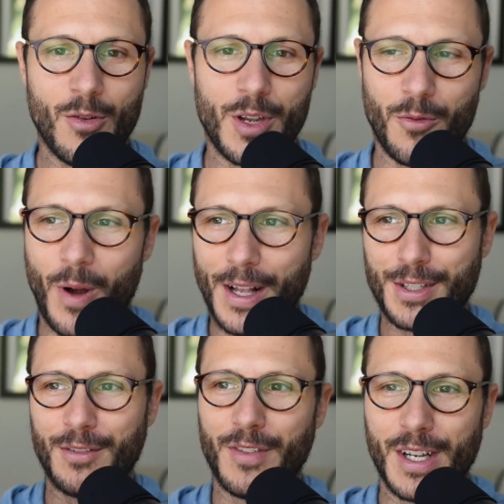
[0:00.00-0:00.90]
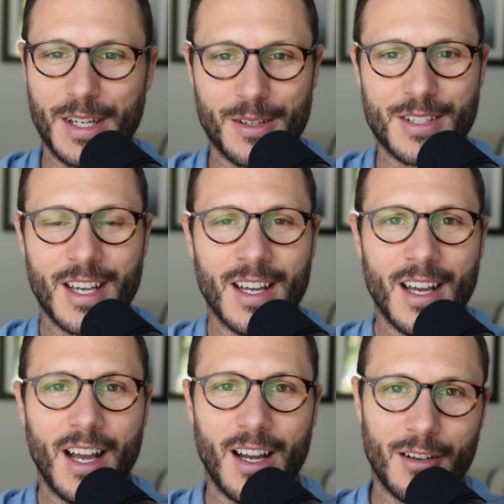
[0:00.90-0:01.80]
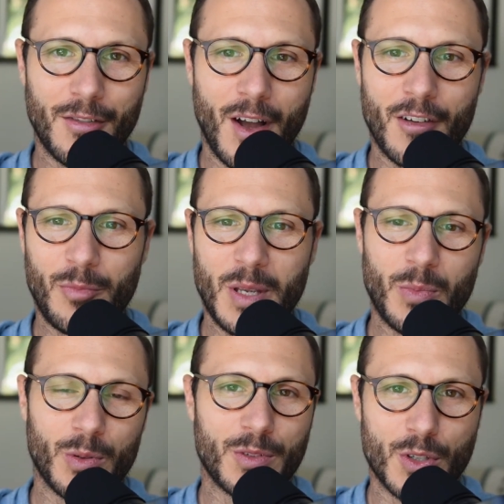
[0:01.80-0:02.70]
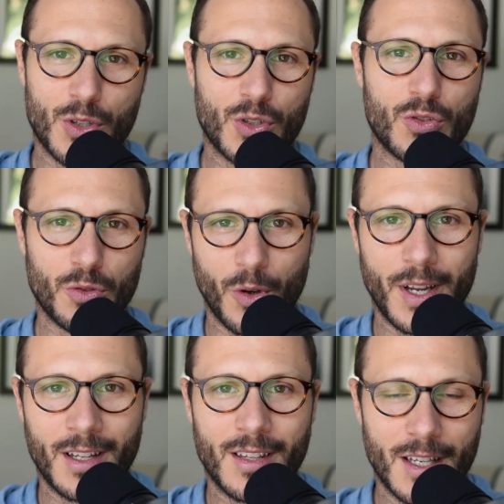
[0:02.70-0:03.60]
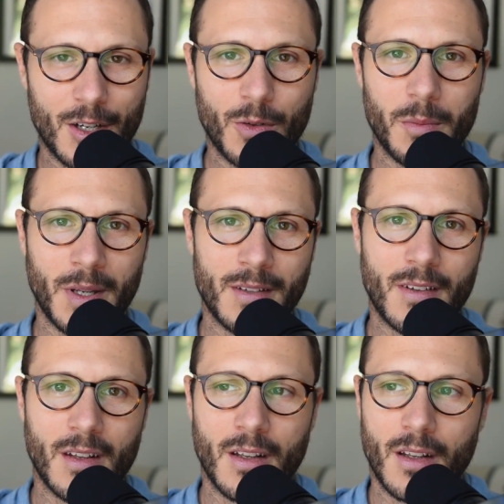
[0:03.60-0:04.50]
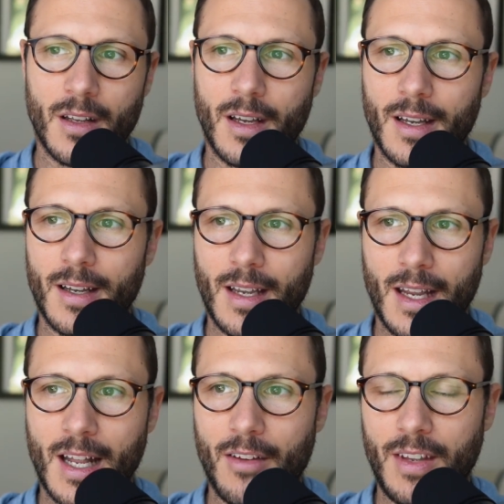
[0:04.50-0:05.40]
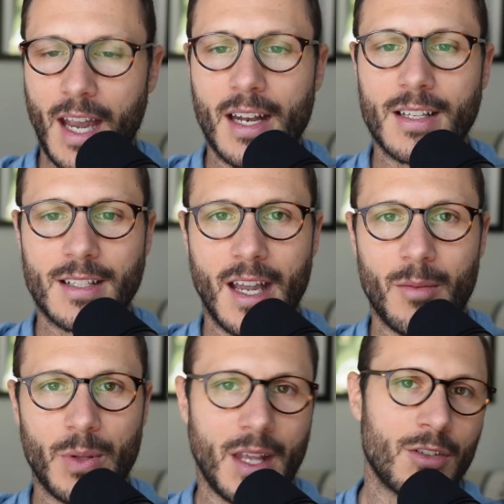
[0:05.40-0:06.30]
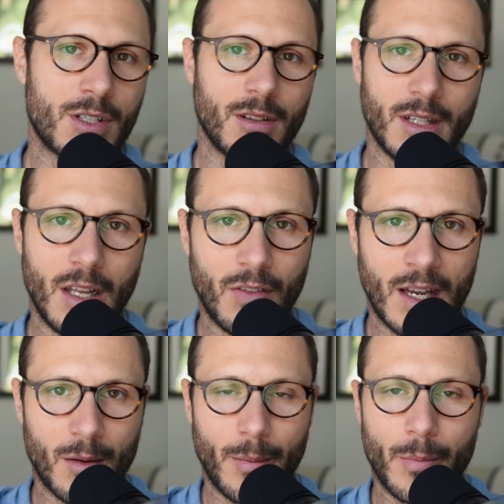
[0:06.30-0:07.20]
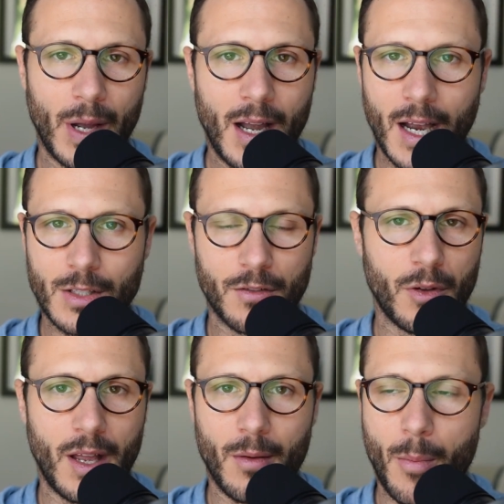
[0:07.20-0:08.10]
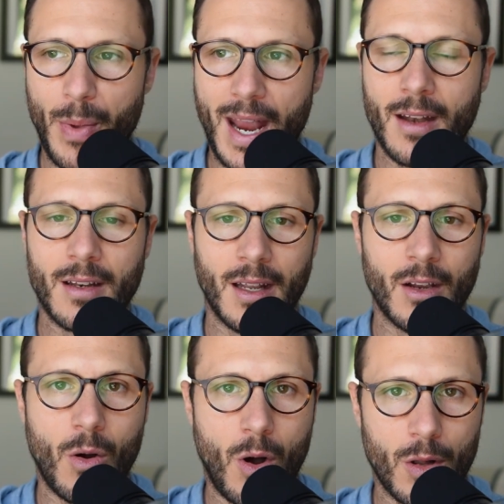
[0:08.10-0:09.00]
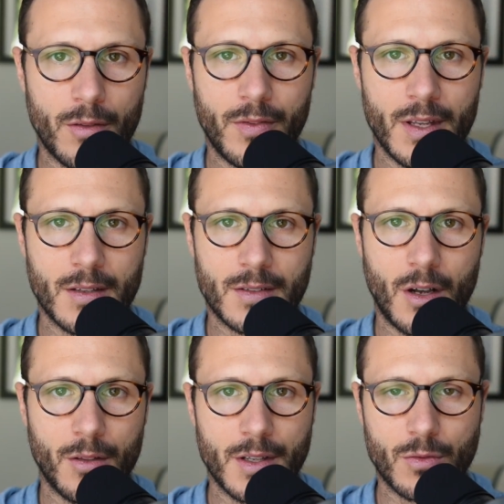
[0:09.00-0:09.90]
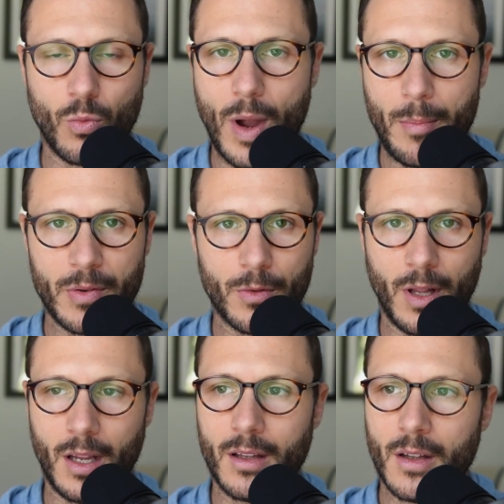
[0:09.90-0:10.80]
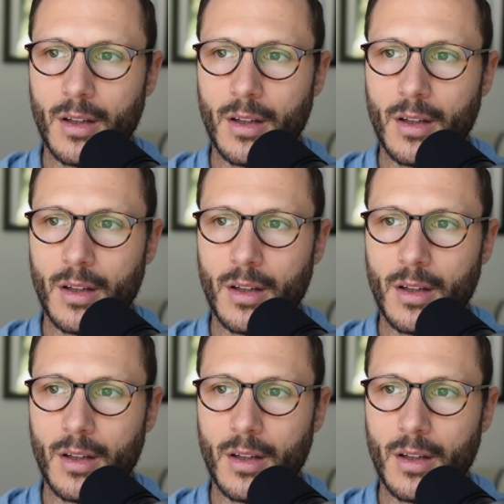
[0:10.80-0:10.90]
you're watching videos of people destroying the equipment in Afghanistan, but then just leaving it behind, sort of abandoning all this weaponry.